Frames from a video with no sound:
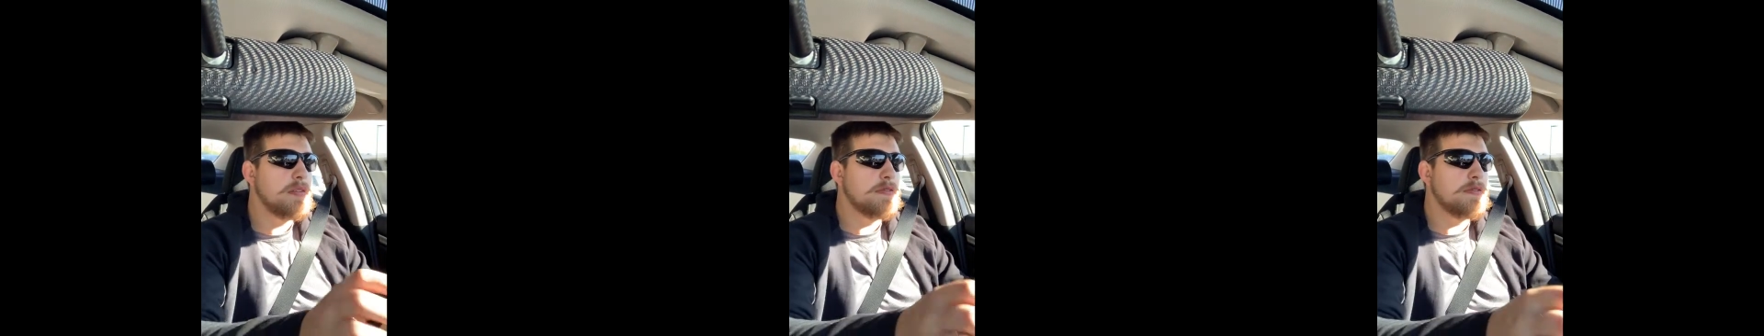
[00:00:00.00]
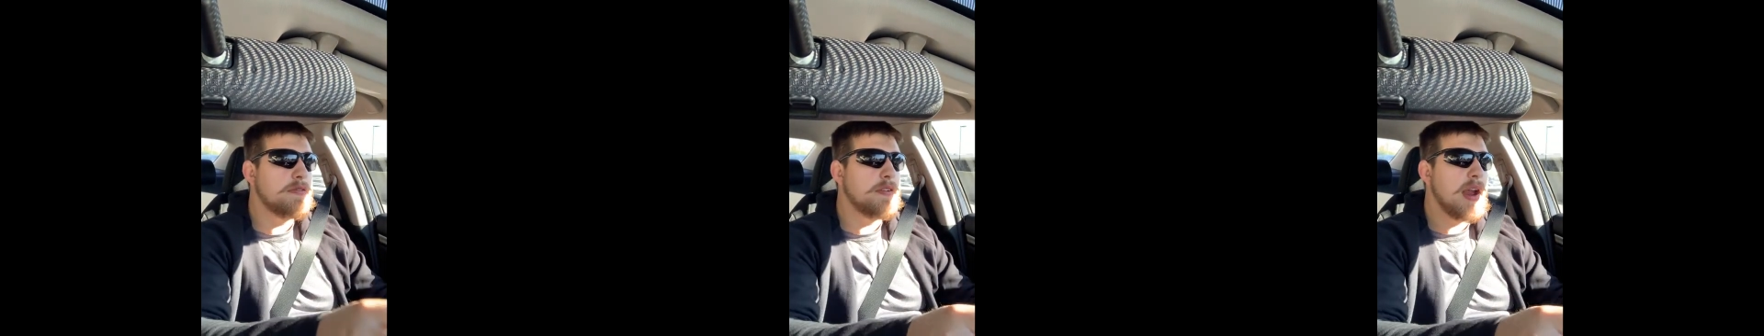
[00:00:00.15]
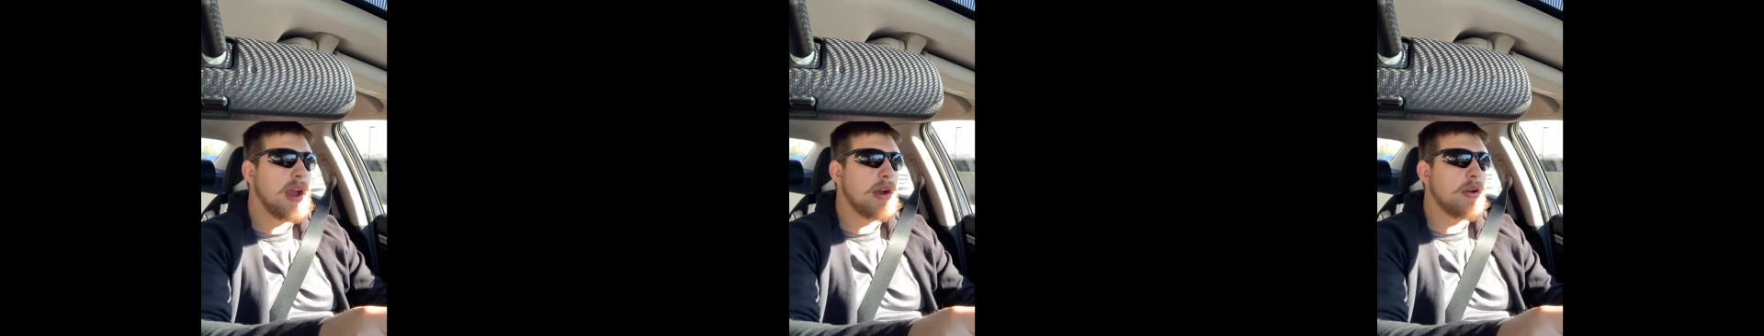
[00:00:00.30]

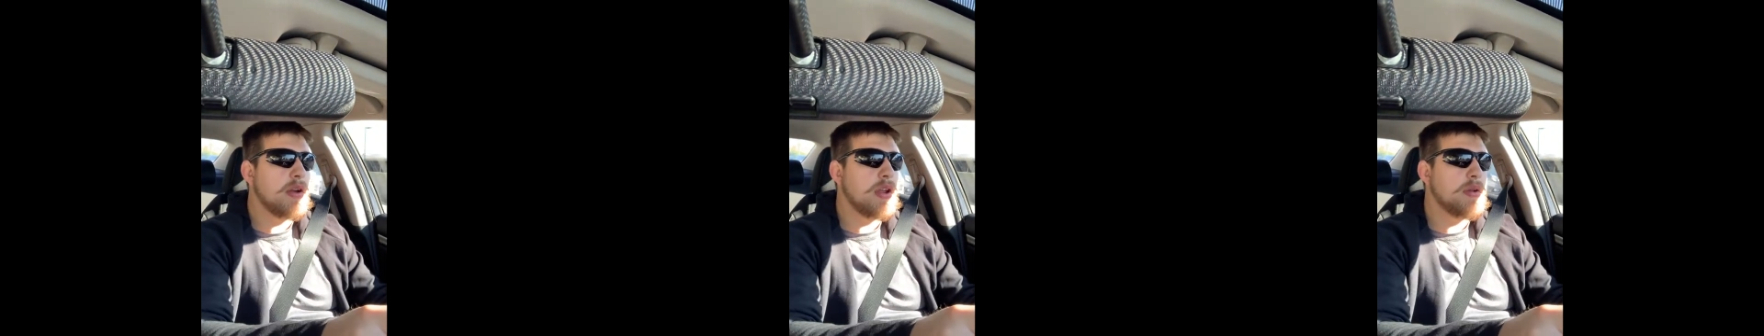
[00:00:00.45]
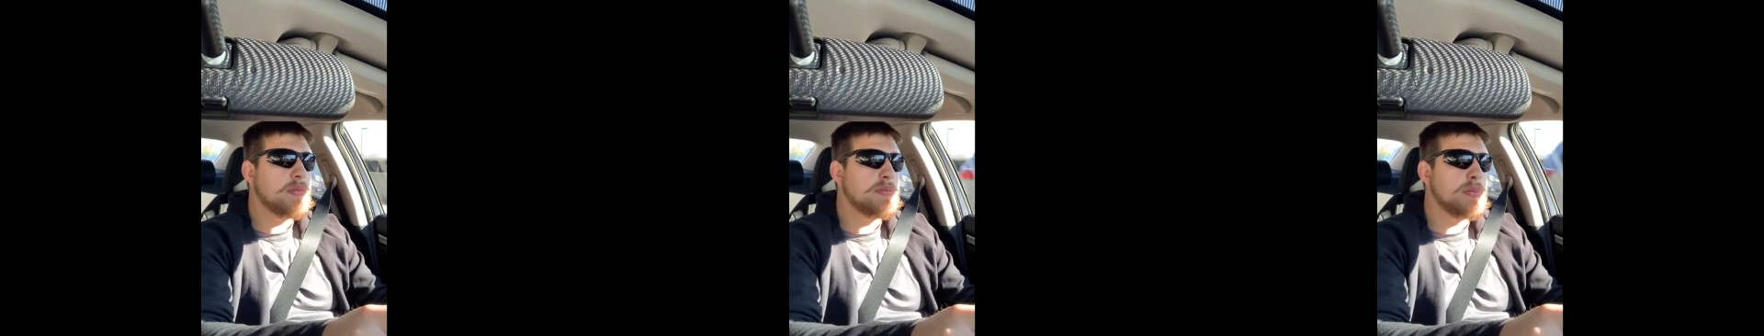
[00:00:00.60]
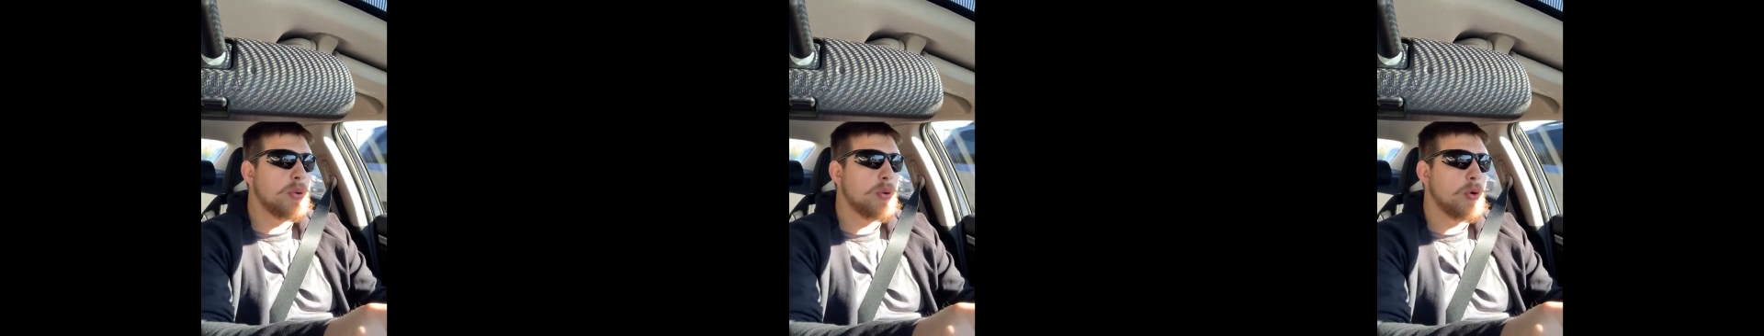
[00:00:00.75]
very
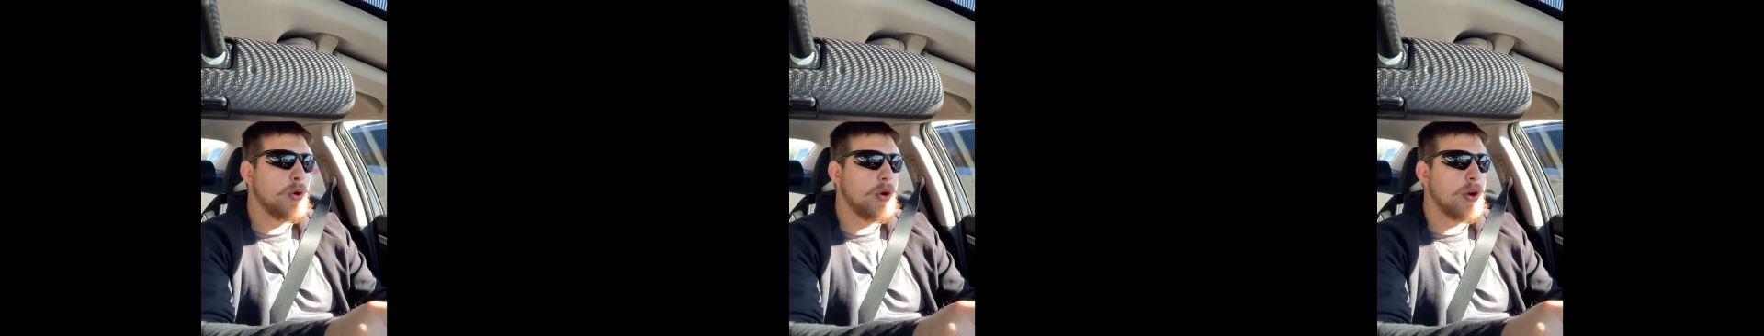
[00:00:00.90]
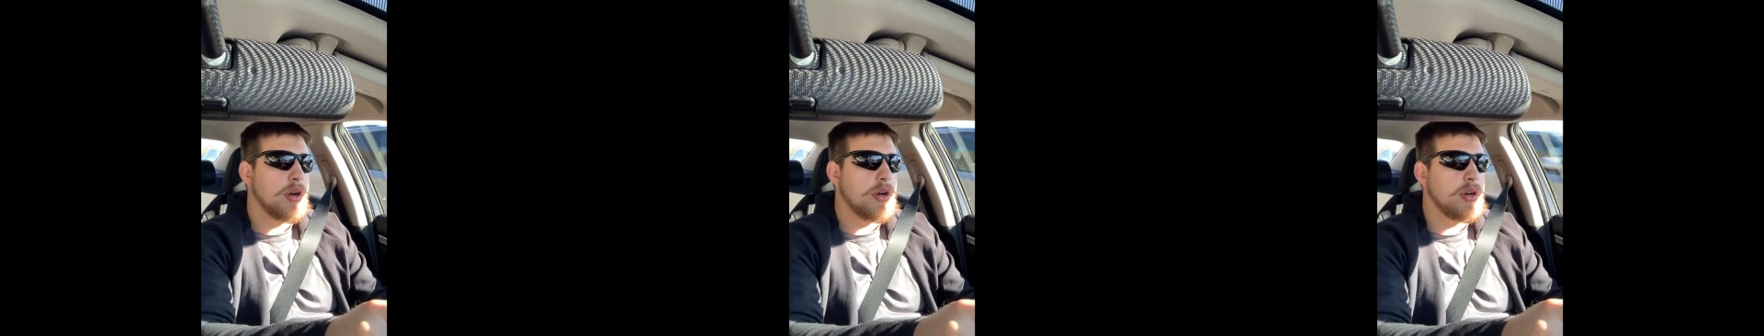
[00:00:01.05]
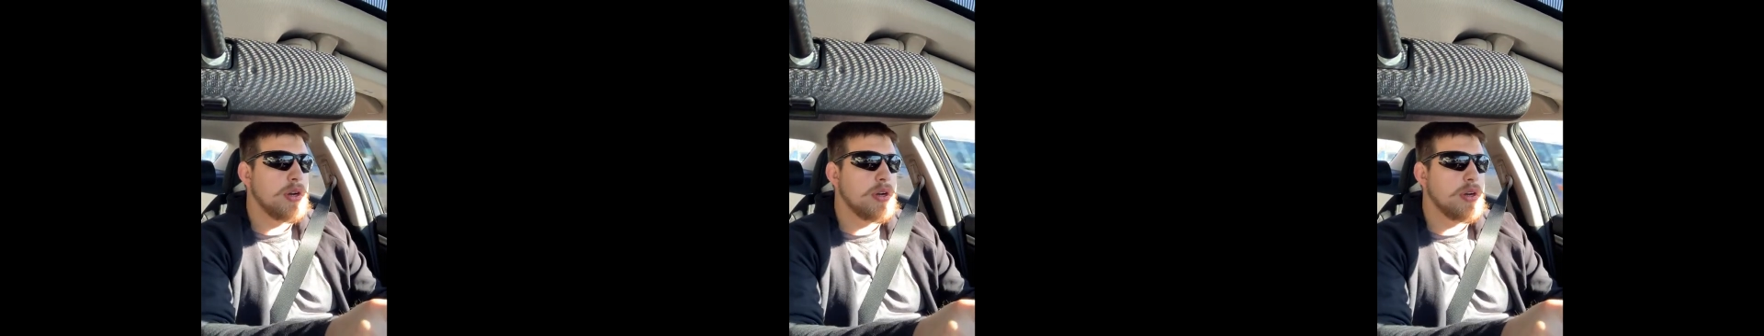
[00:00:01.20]

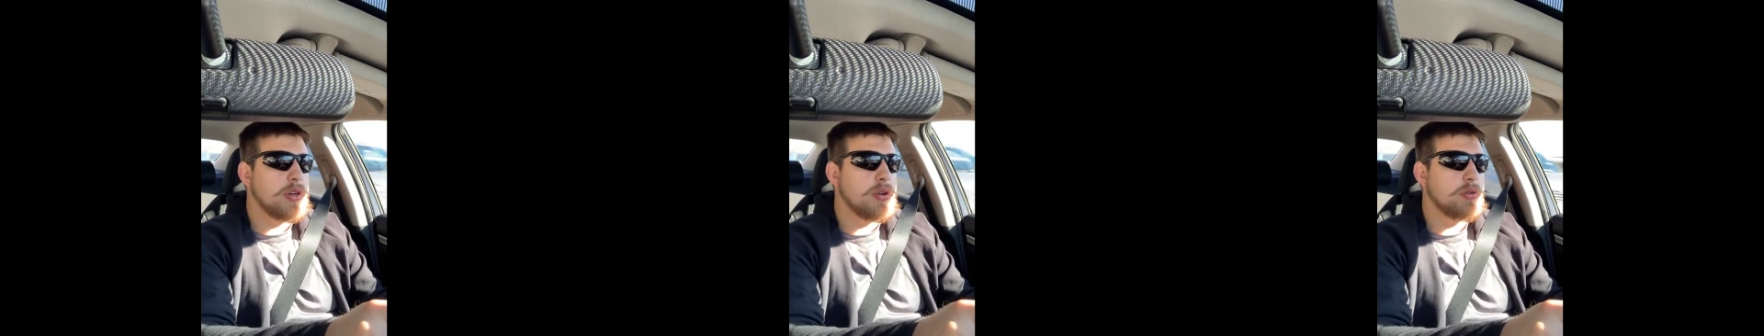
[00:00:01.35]
important